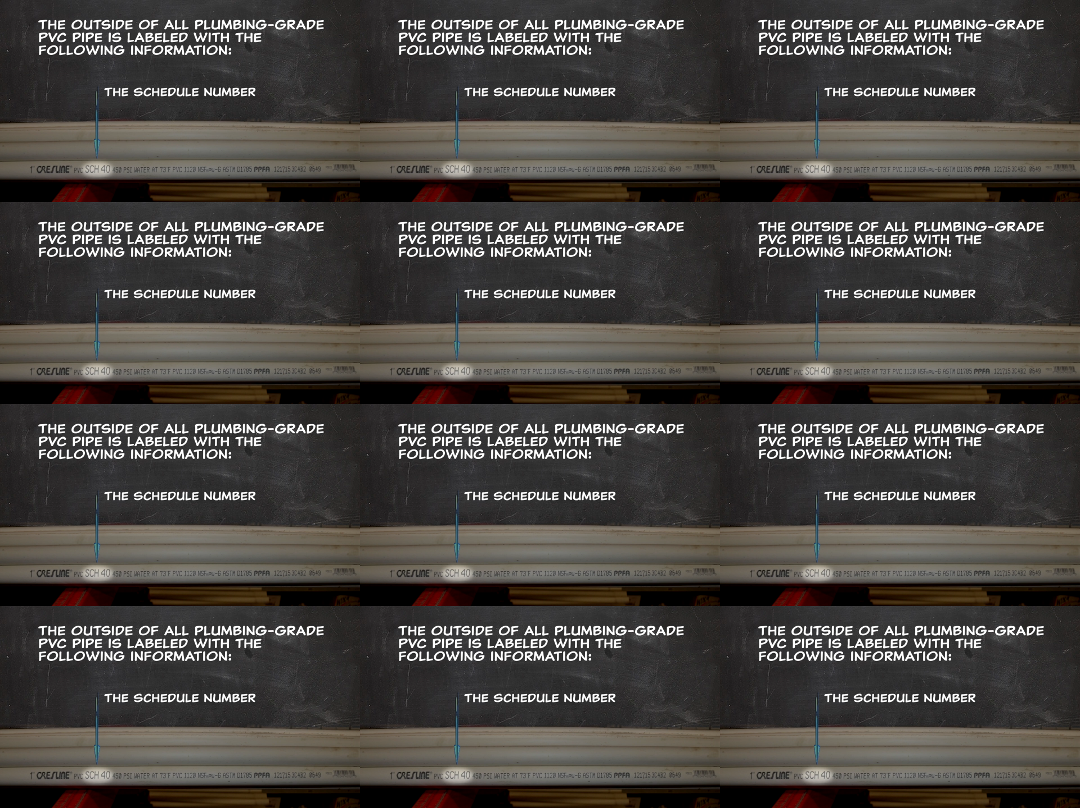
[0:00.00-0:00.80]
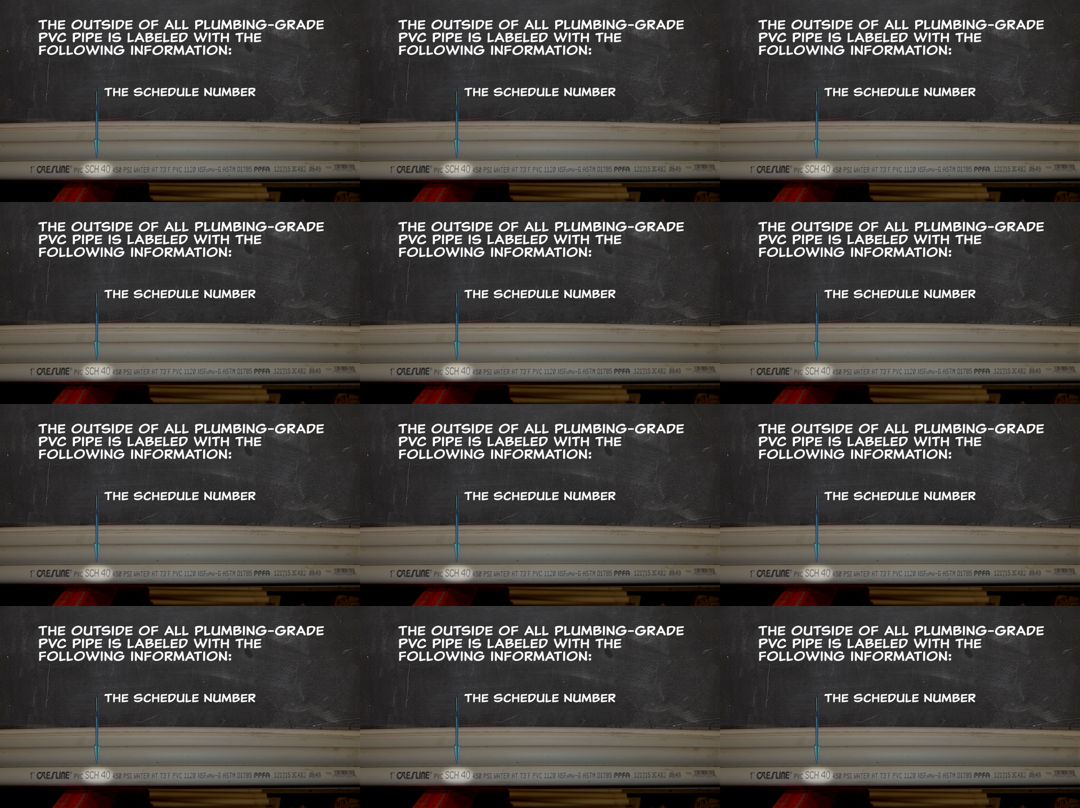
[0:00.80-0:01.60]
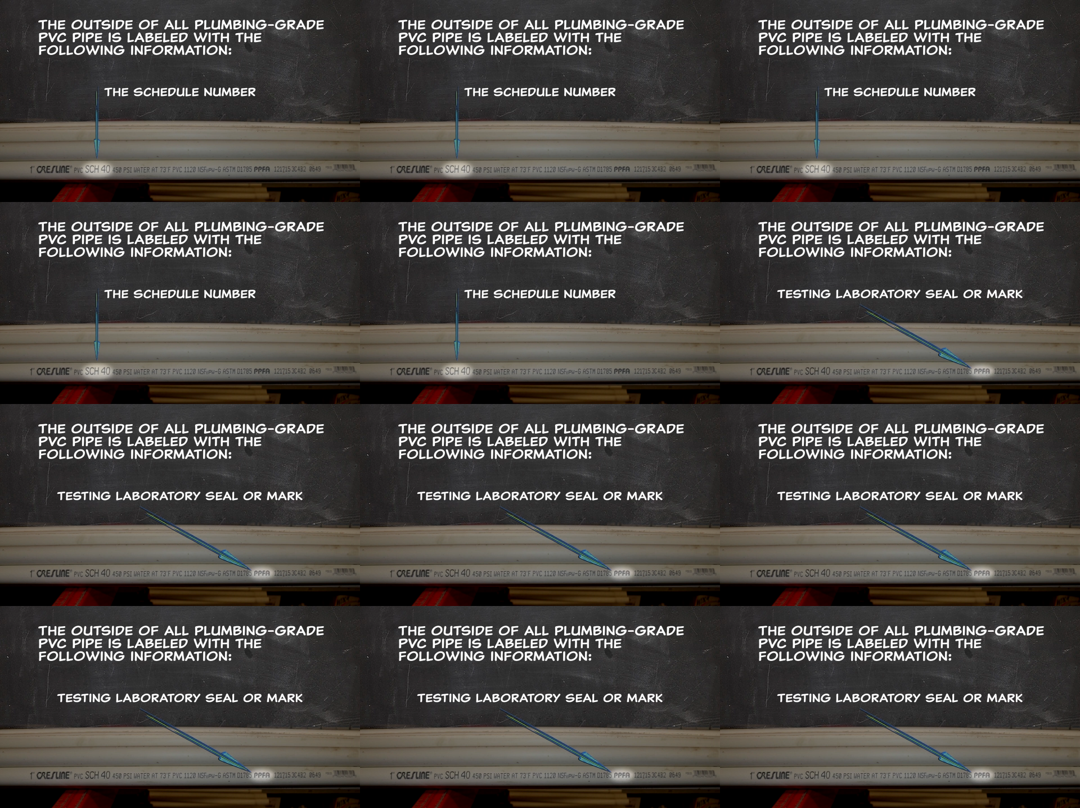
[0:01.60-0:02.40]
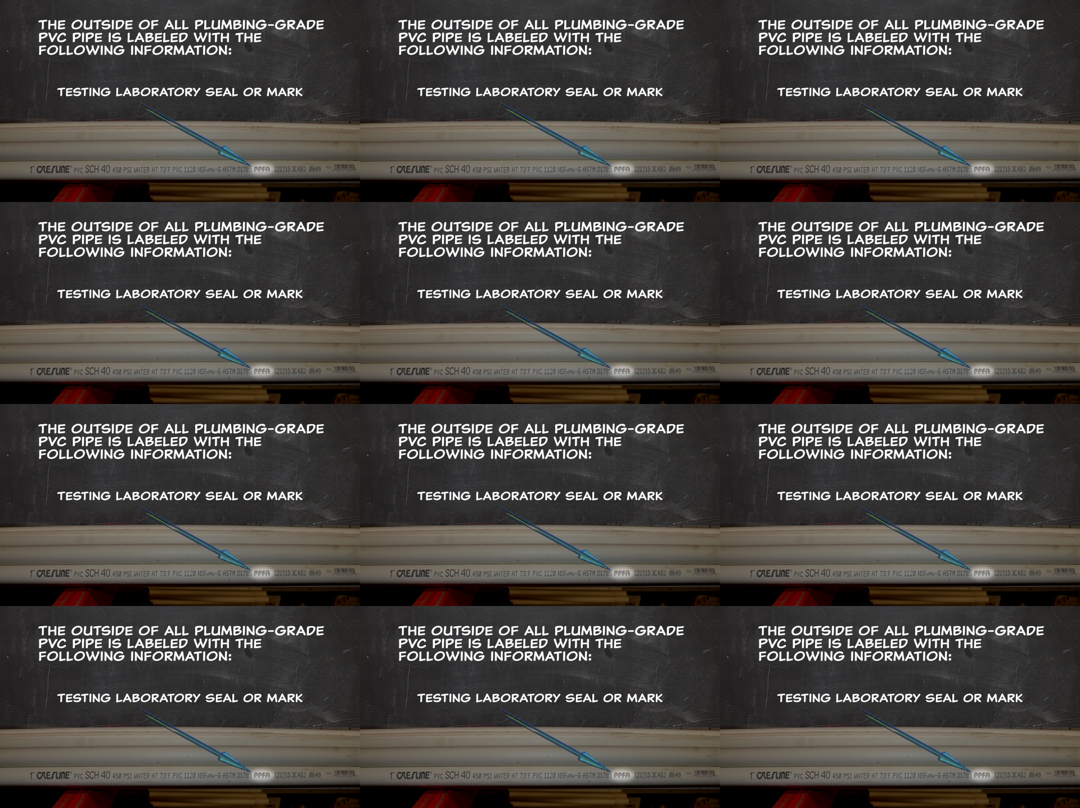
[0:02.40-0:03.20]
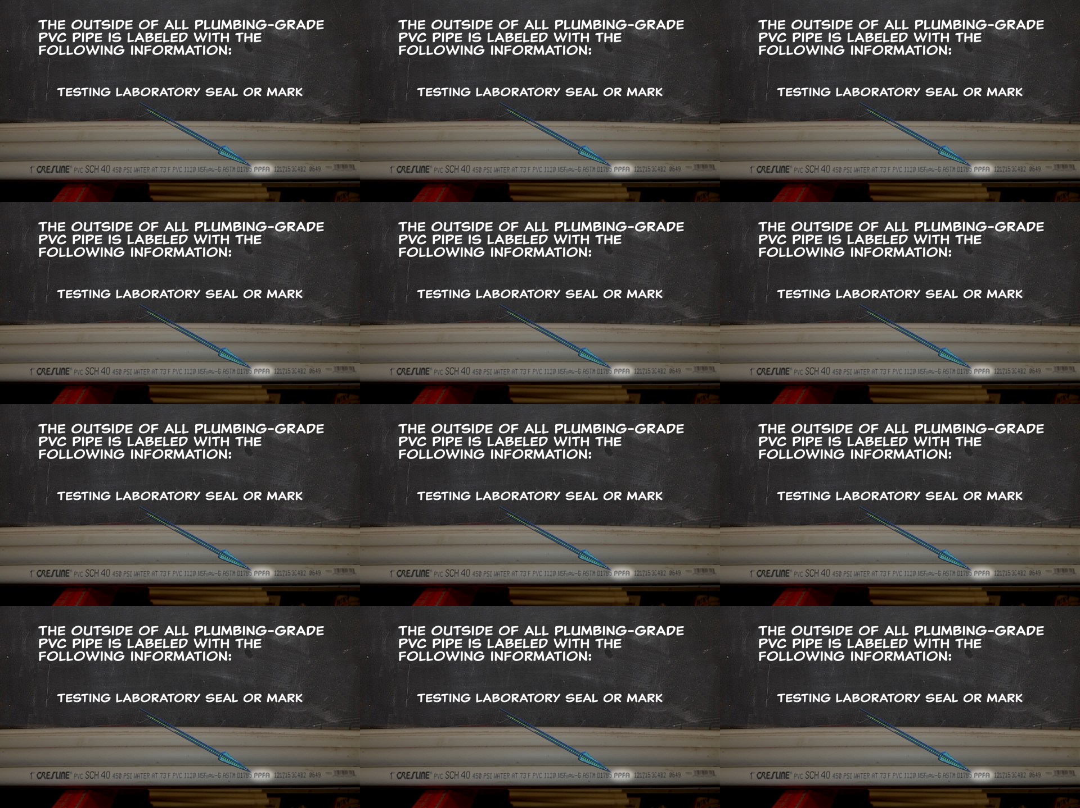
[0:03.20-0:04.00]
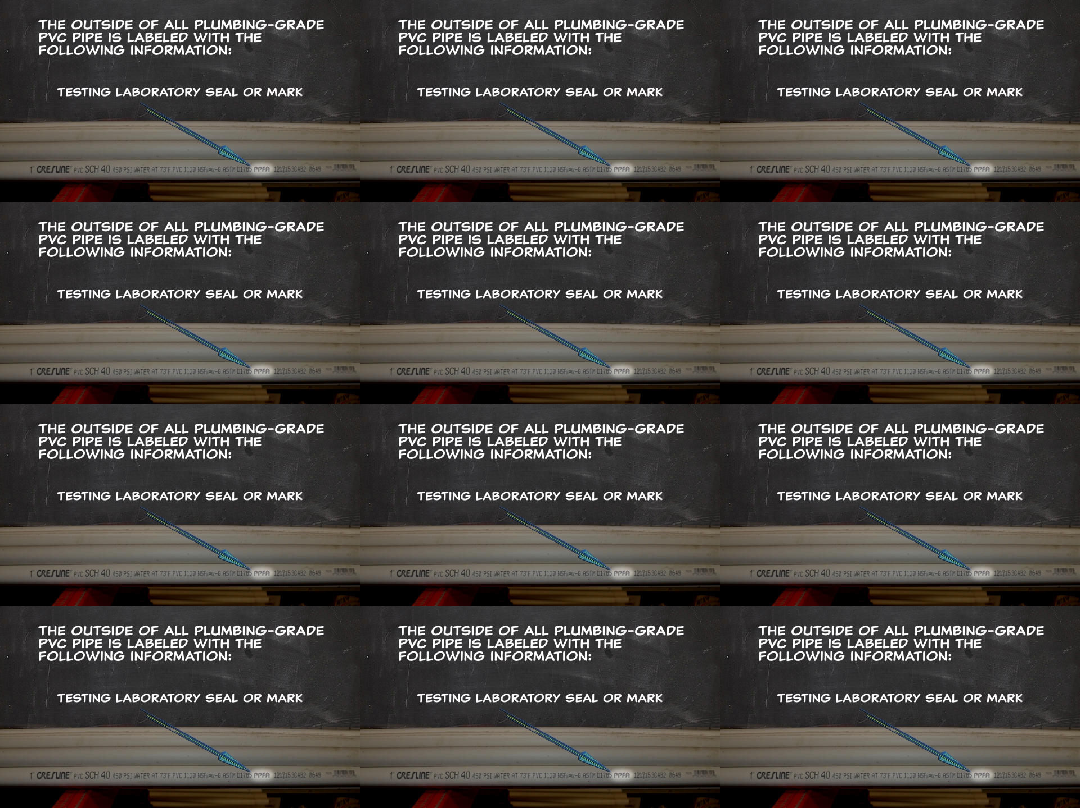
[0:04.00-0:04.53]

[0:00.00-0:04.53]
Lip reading: (no speaker visible)